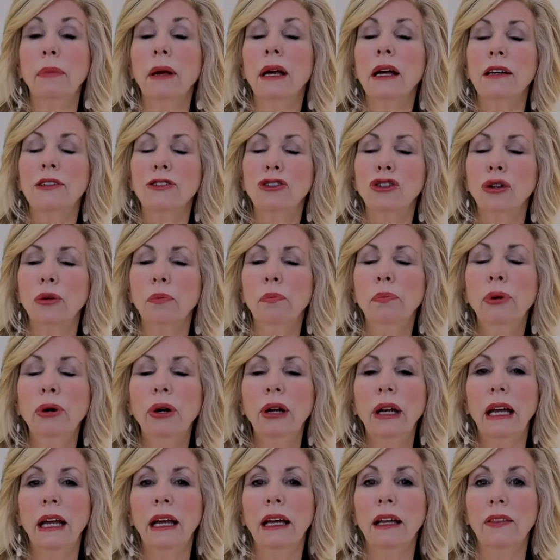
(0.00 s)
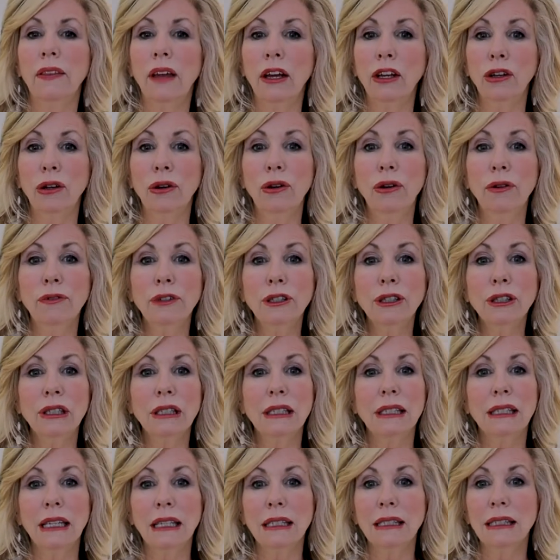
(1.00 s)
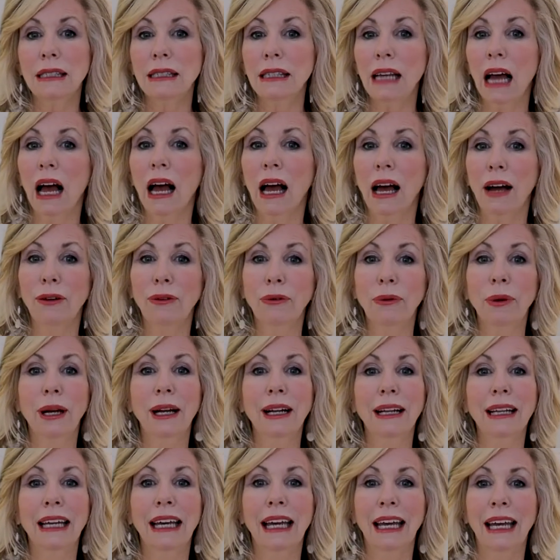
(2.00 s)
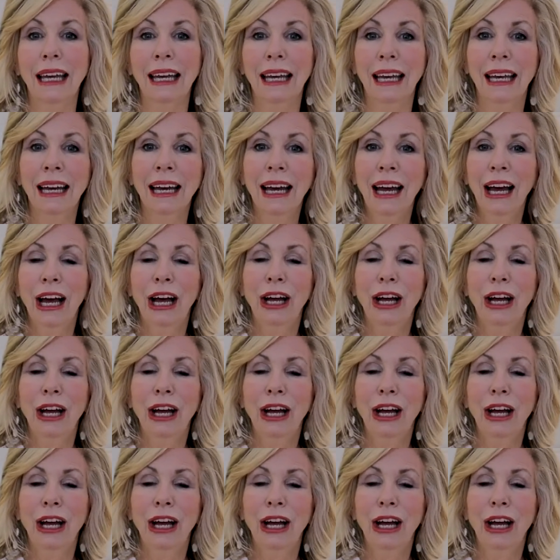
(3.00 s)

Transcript: Because you're putting, the universe does not really